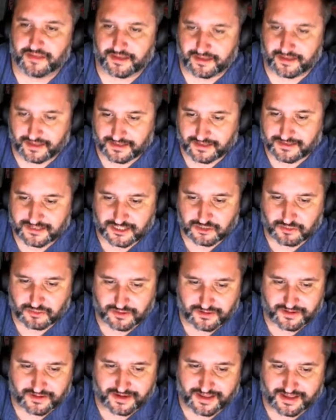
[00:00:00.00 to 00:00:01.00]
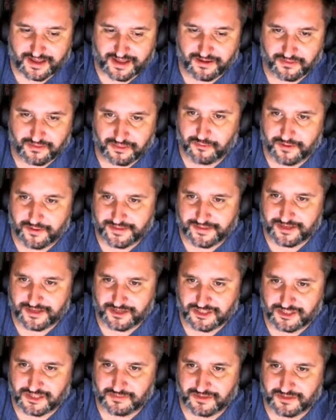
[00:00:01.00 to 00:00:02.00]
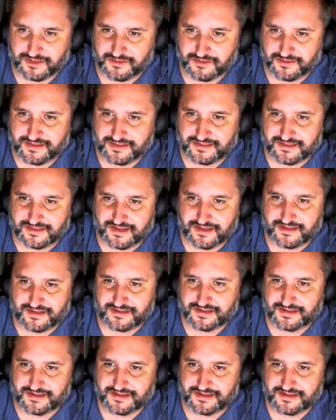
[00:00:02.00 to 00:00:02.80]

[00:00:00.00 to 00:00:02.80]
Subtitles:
account the one that you should be doing this on?